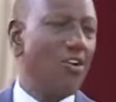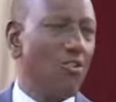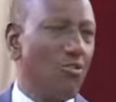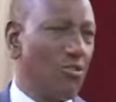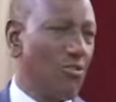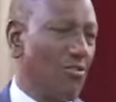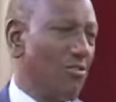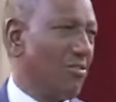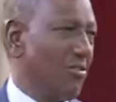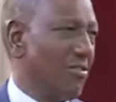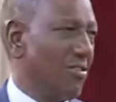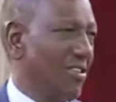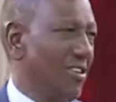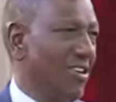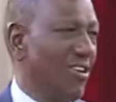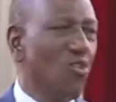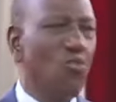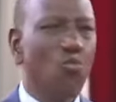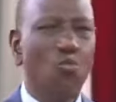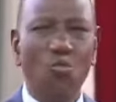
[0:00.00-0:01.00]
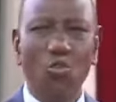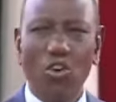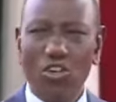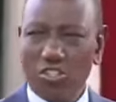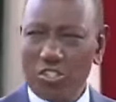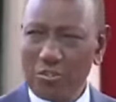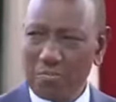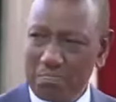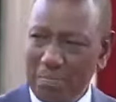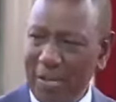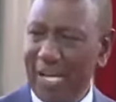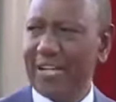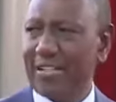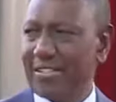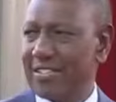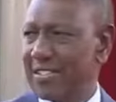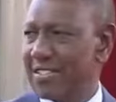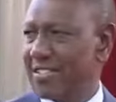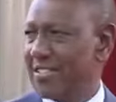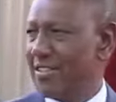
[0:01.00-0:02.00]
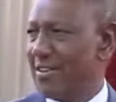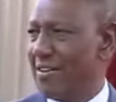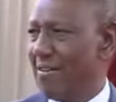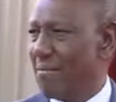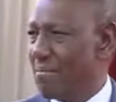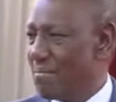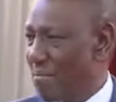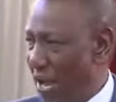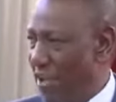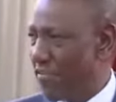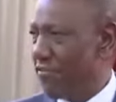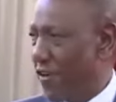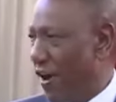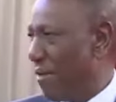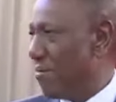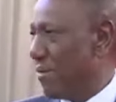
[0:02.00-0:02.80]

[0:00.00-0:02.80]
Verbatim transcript: town was built by